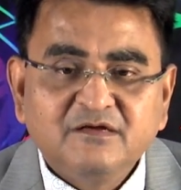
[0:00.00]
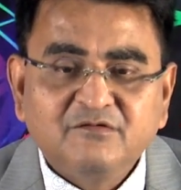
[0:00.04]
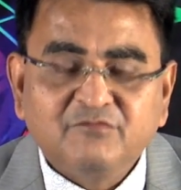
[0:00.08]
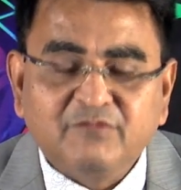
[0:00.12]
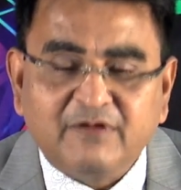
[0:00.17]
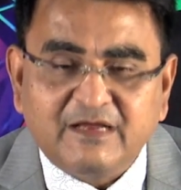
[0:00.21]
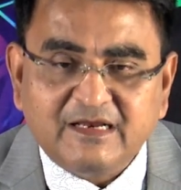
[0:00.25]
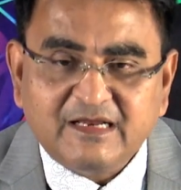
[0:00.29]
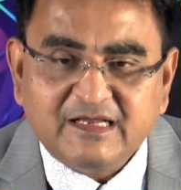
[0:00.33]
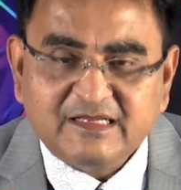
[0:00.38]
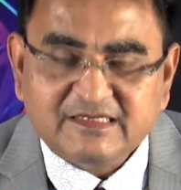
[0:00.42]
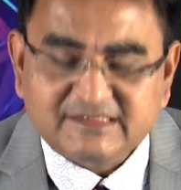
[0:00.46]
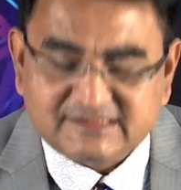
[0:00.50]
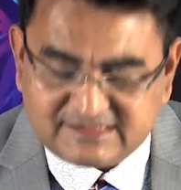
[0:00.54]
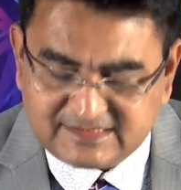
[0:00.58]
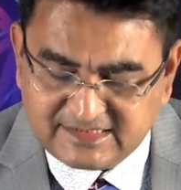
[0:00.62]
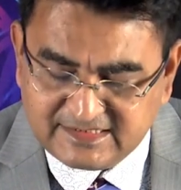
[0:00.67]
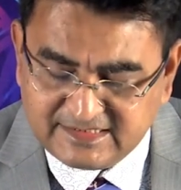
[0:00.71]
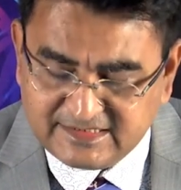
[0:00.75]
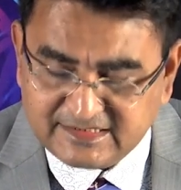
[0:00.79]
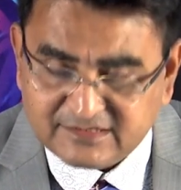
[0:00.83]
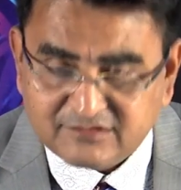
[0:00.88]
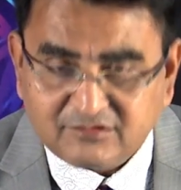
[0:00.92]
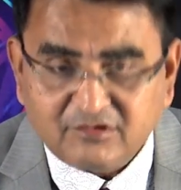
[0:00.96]
Whereas,
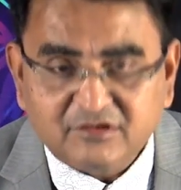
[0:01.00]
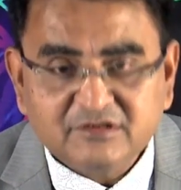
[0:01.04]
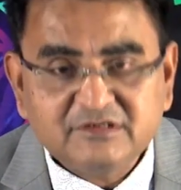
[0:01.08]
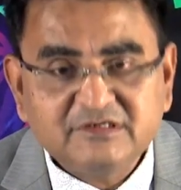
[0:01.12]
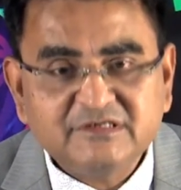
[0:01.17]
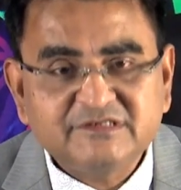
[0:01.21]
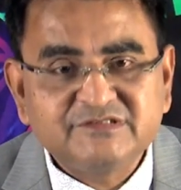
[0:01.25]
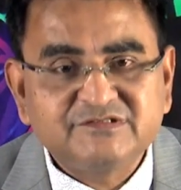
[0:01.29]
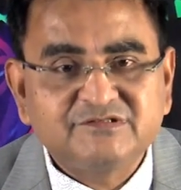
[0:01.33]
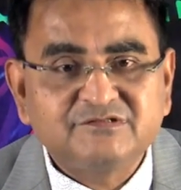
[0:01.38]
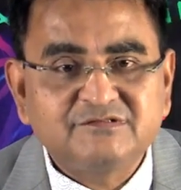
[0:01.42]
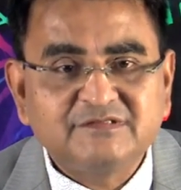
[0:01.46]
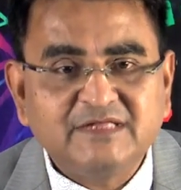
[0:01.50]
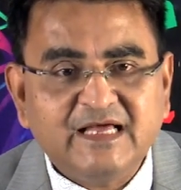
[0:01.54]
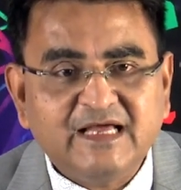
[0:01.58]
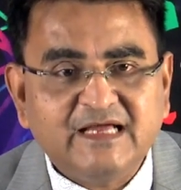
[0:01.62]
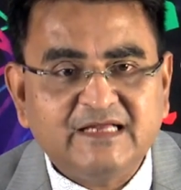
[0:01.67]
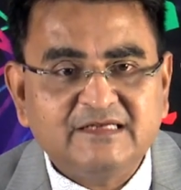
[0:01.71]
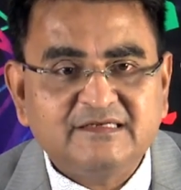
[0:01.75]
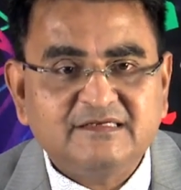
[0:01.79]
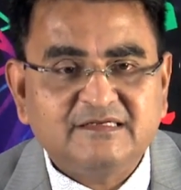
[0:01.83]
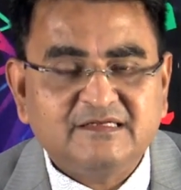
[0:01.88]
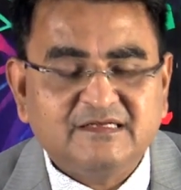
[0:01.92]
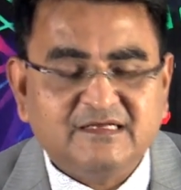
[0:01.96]
in contrast to
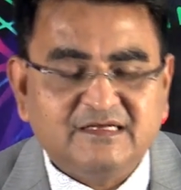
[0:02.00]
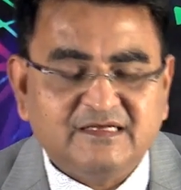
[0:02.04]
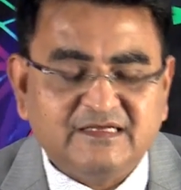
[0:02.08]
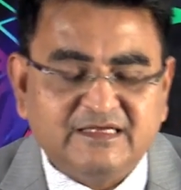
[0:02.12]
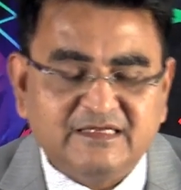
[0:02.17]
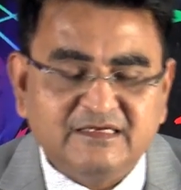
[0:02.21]
that uh,